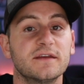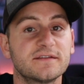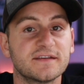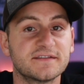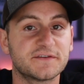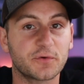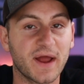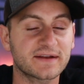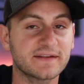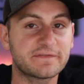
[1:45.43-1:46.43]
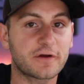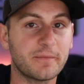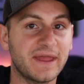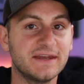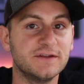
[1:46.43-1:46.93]
This is directly
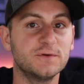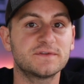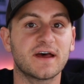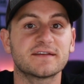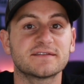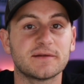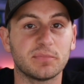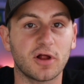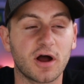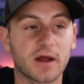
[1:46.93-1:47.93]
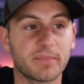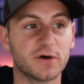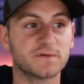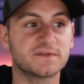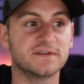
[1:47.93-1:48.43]
from a new Tesla blog
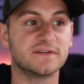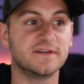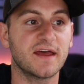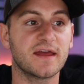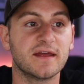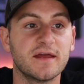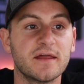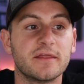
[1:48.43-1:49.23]
posted today.